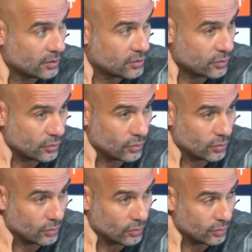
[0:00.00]

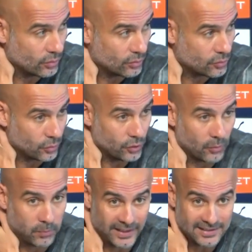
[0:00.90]

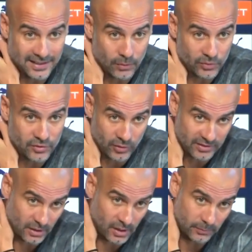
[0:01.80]
young players like we
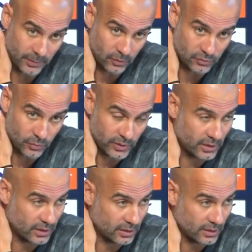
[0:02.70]
trust a lot, because
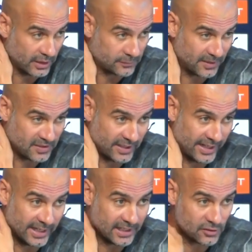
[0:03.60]
we,
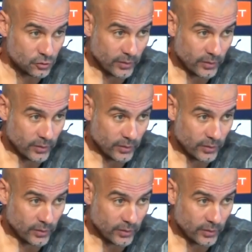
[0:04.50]
especially Eric, is